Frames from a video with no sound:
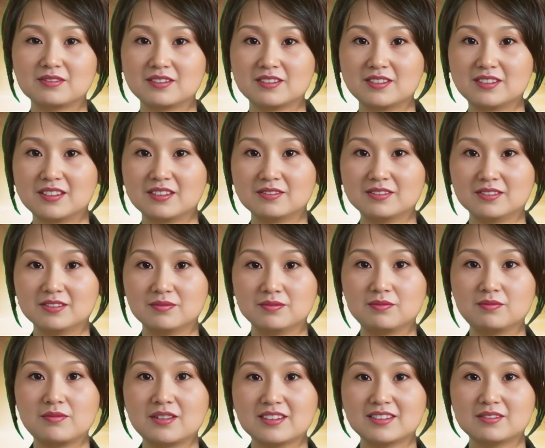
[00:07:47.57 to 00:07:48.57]
number of
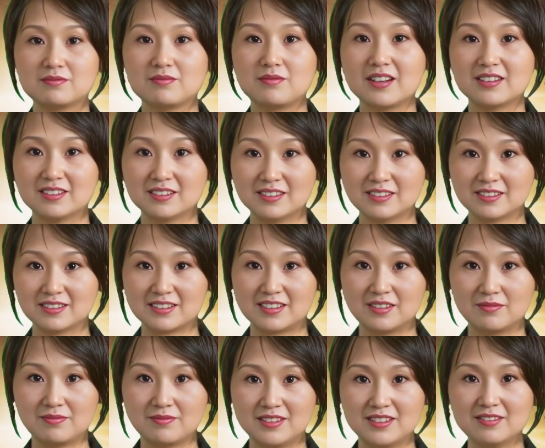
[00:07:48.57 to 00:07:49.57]
flights between China
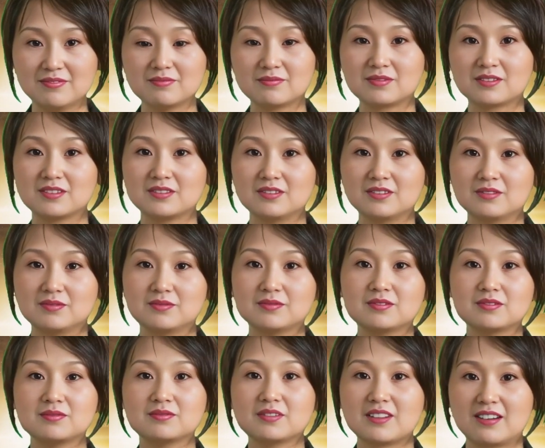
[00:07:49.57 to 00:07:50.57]
and Australia
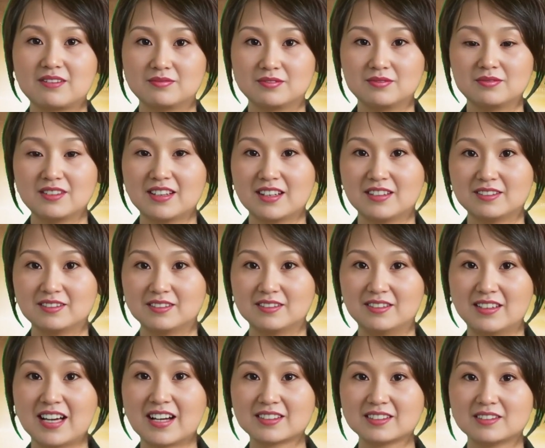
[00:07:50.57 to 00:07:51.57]
has returned to
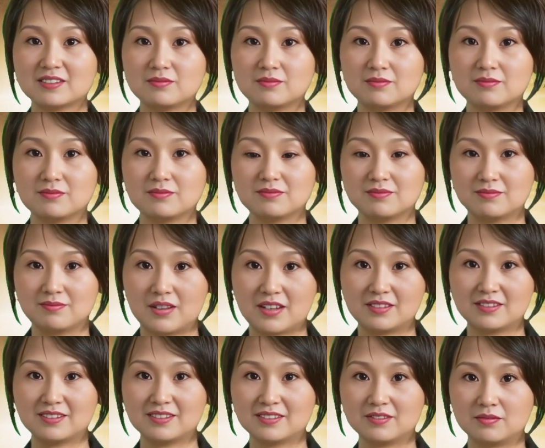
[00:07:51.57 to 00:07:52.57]
70% of the
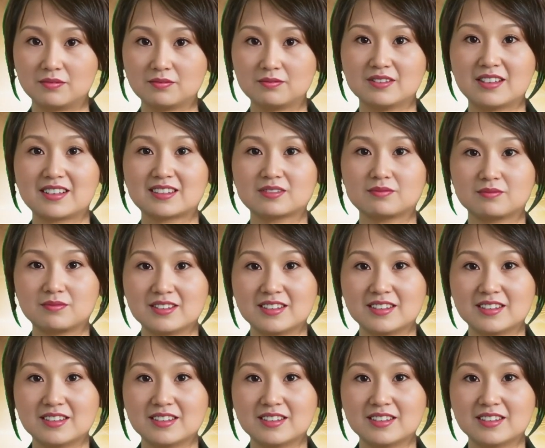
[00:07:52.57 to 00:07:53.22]
pre-epidemic level,